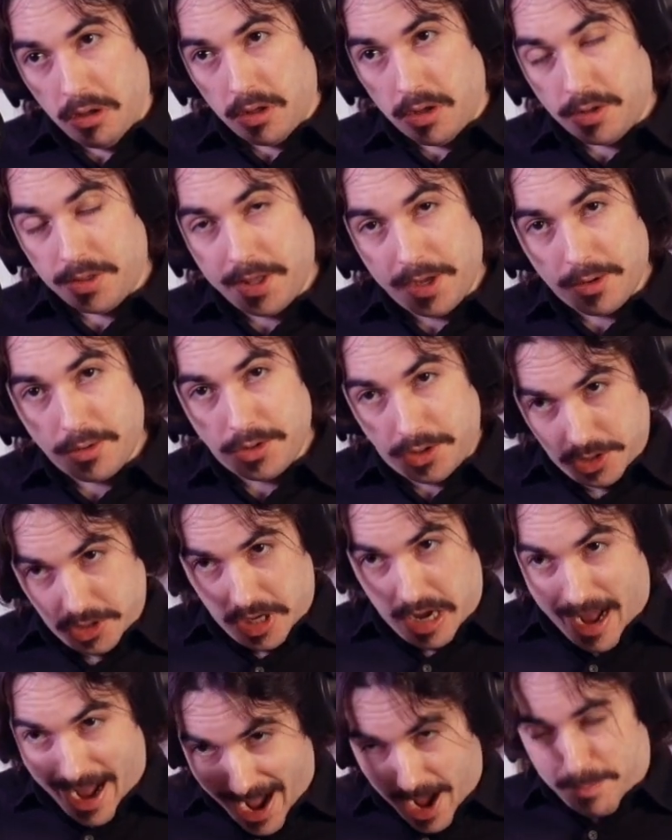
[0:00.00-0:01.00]
And they're just
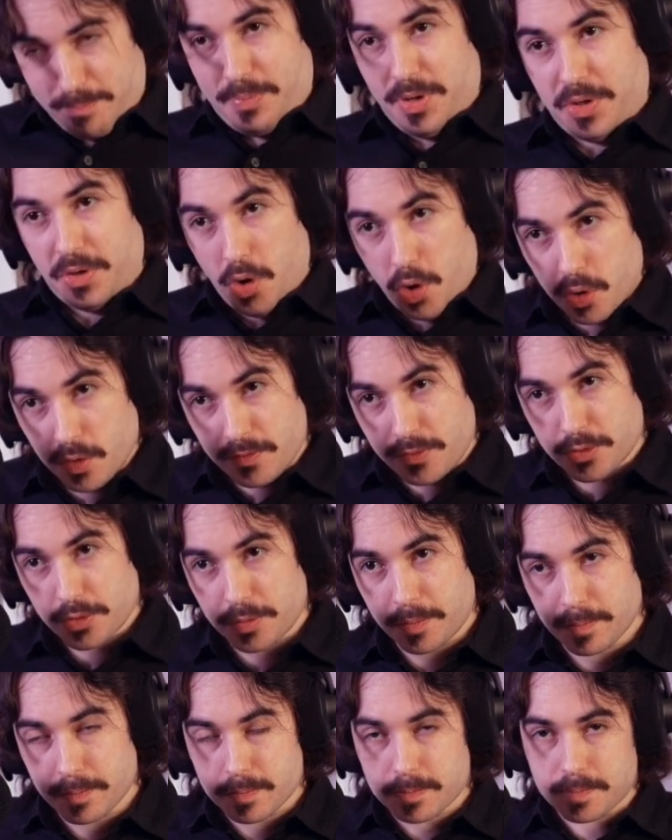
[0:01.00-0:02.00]
hopping over